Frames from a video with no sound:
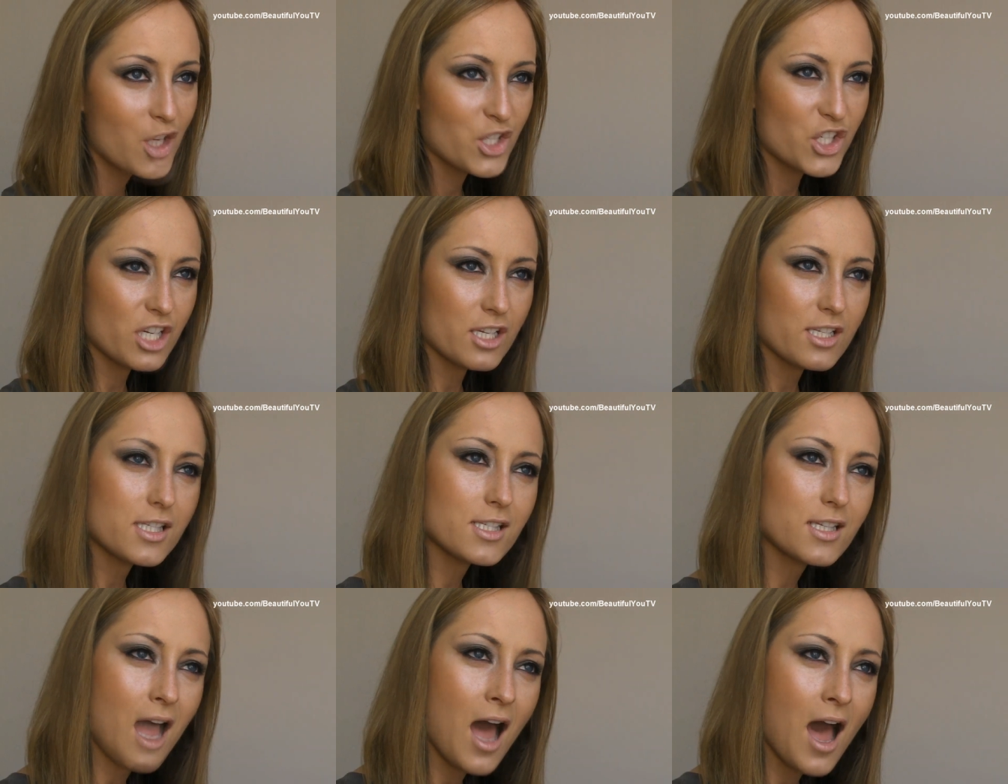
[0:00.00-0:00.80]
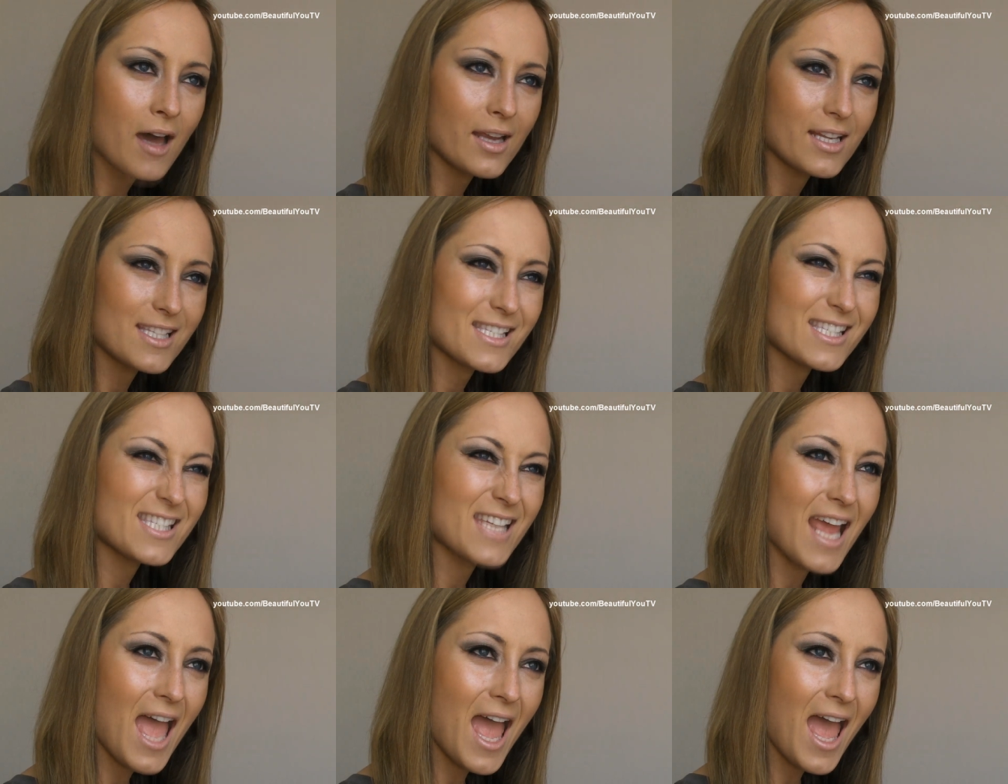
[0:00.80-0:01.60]
Just gonna
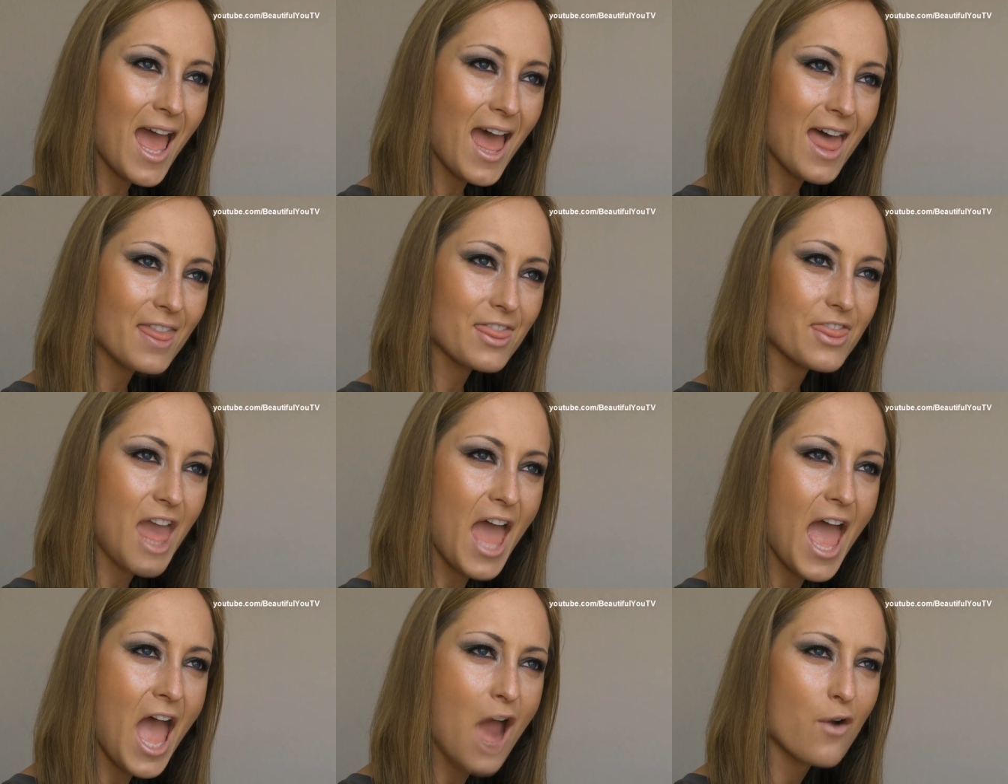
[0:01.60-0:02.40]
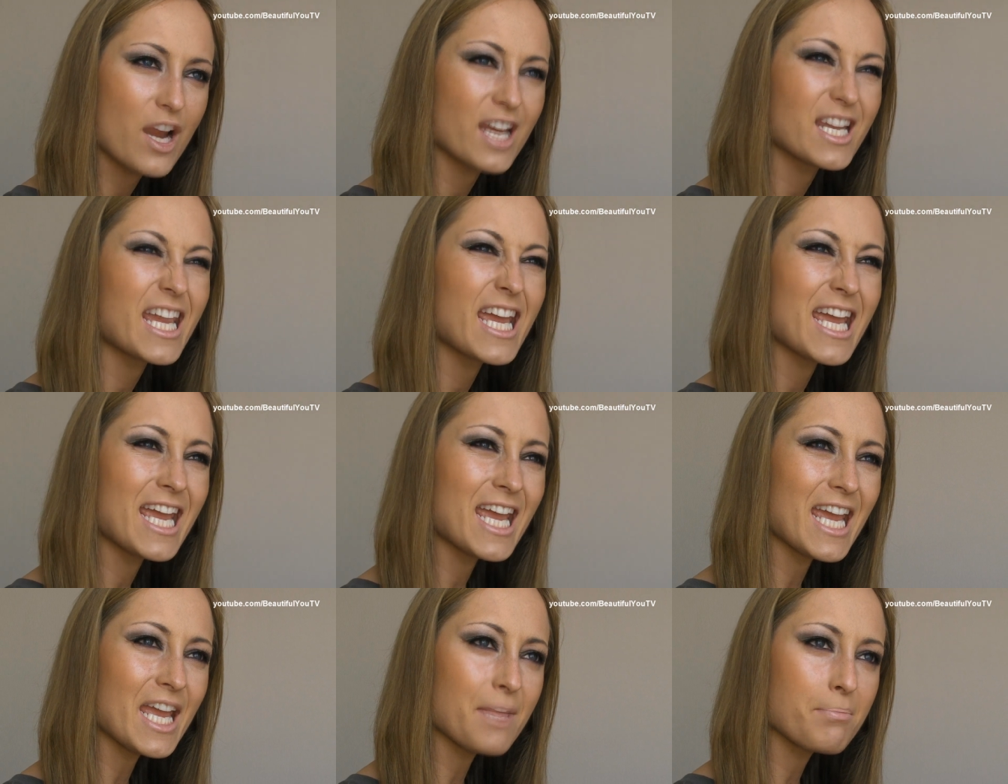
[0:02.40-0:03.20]
stand there and
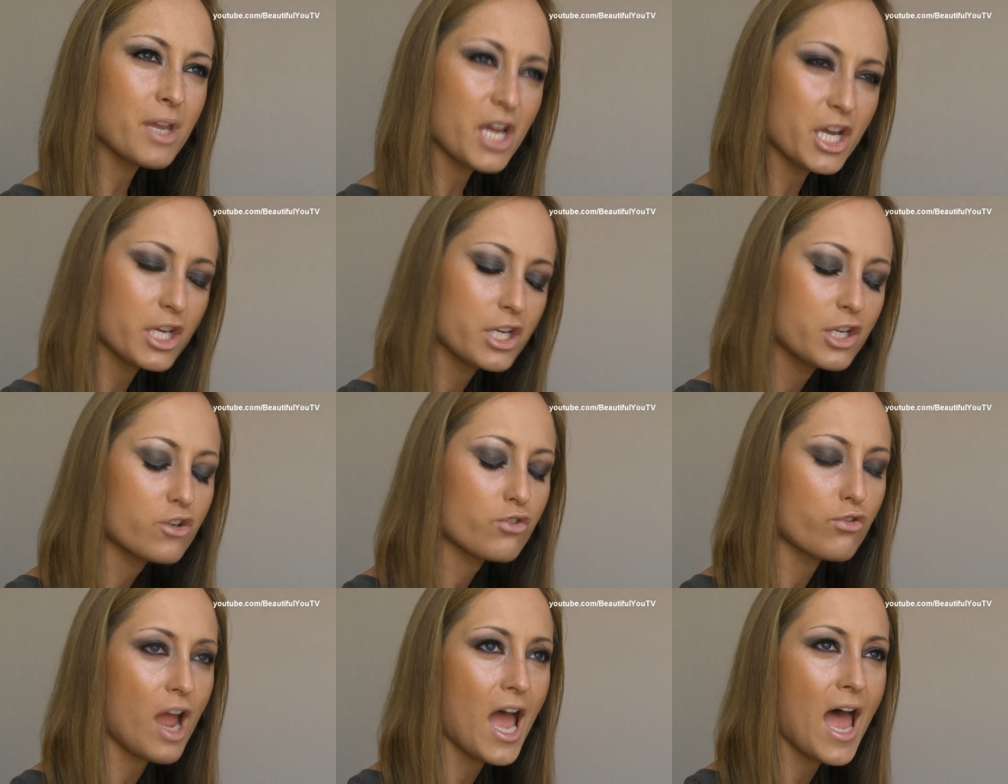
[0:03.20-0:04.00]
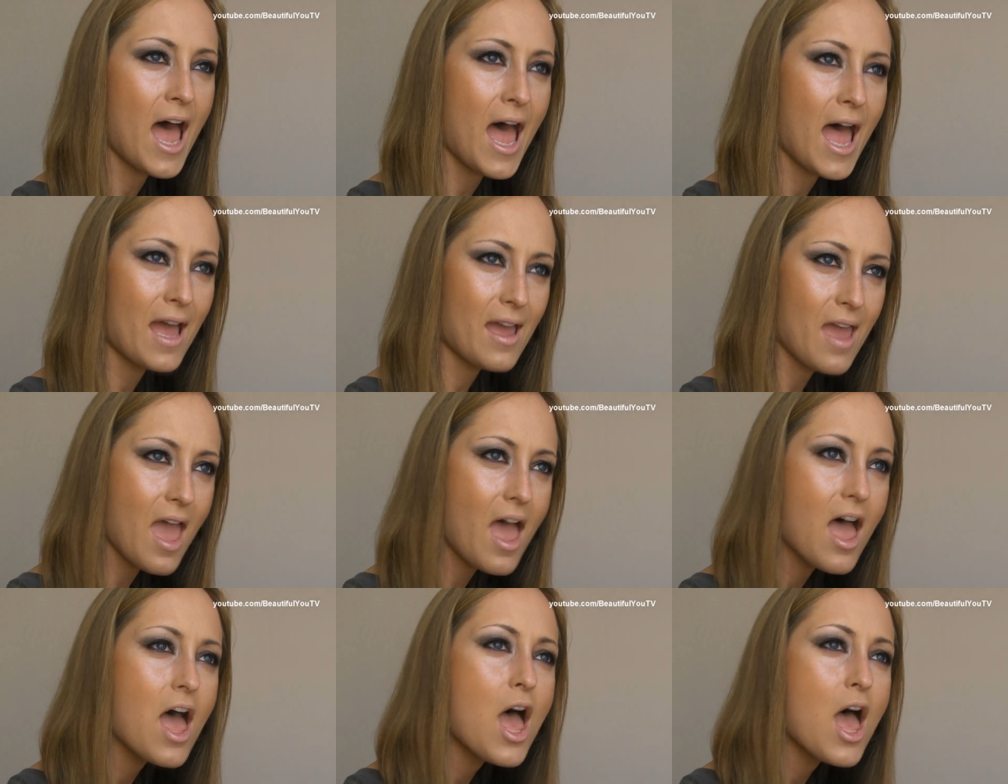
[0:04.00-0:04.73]
hear me cry